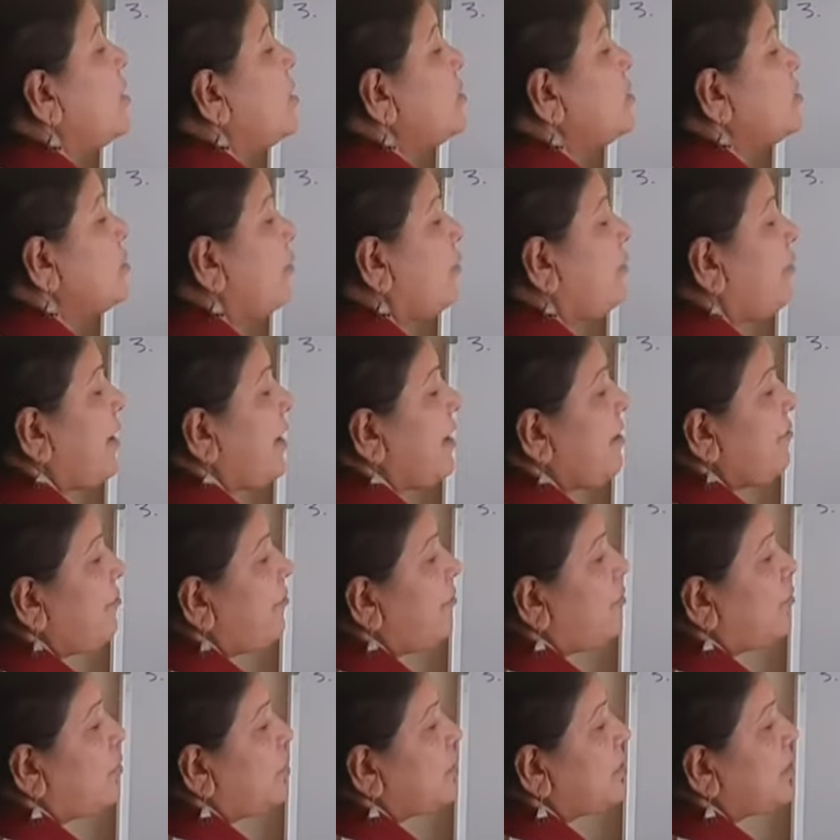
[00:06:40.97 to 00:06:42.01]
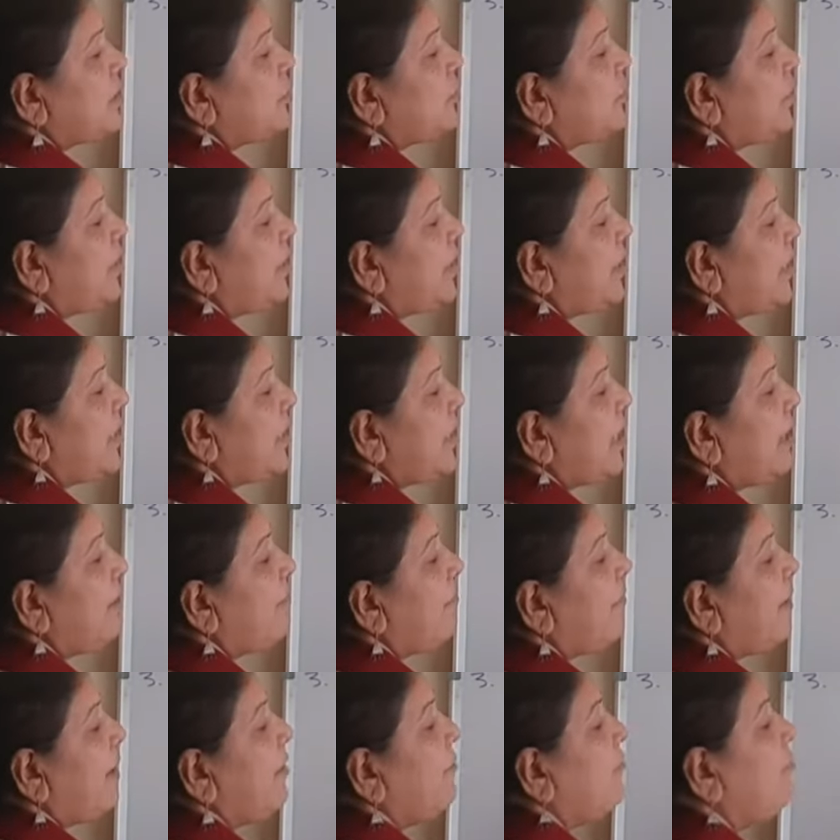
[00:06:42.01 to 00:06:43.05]
So 5 4s are 20
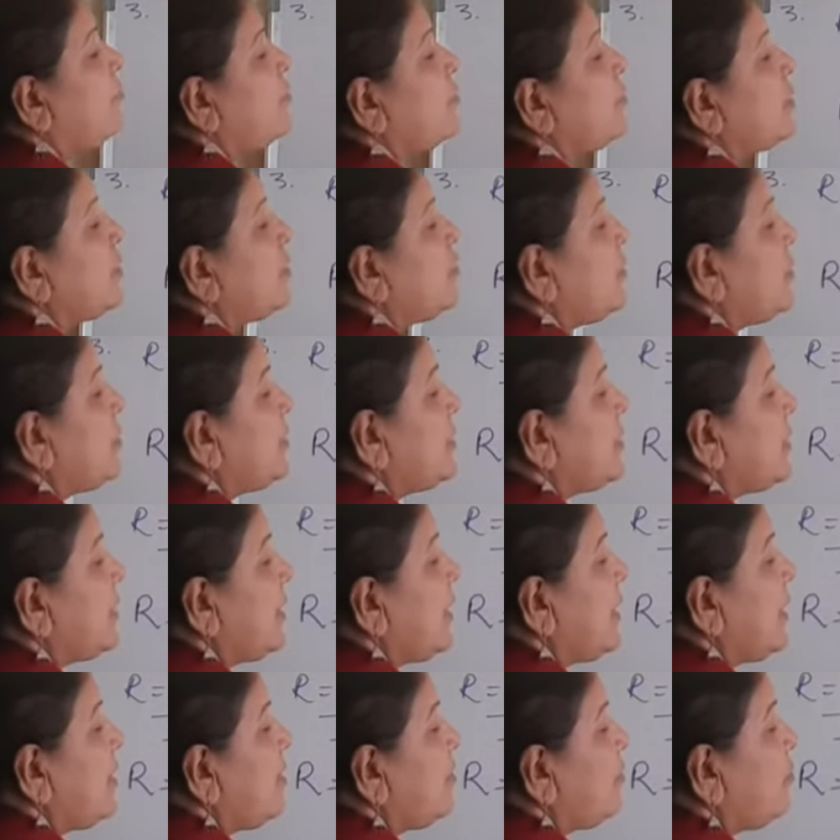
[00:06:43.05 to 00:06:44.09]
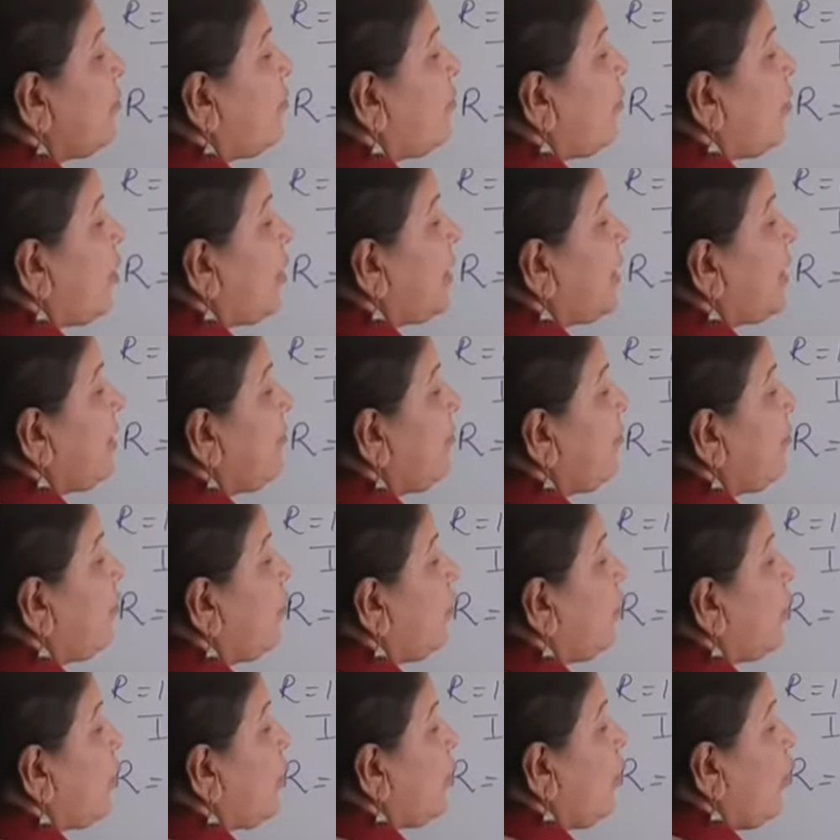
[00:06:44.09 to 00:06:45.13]
and 5 4s are 20 again. So
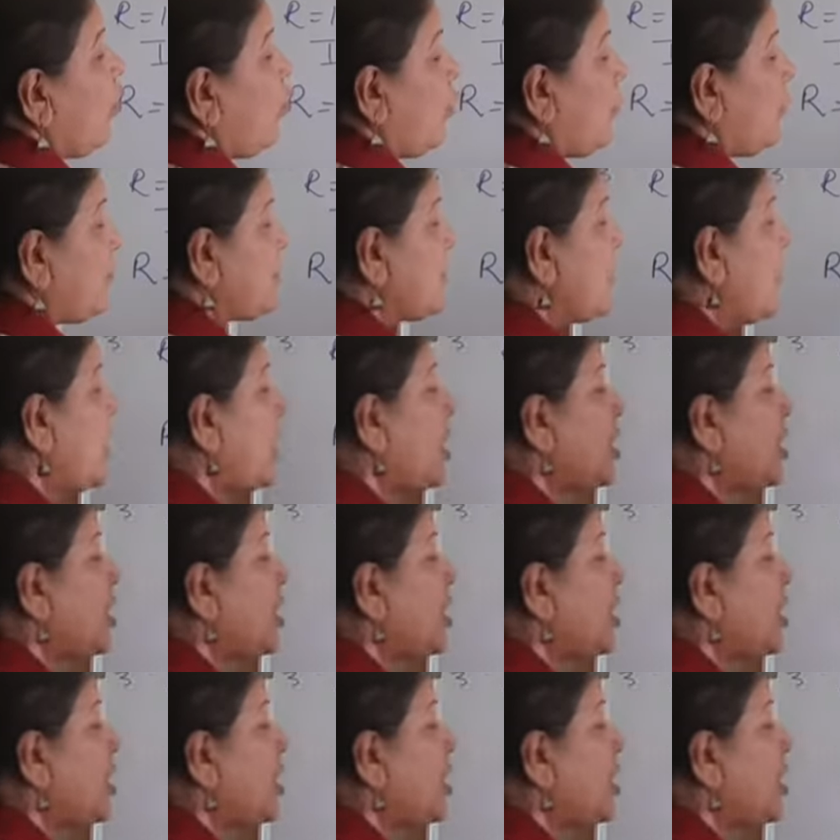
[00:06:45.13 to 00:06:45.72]
44 ohms.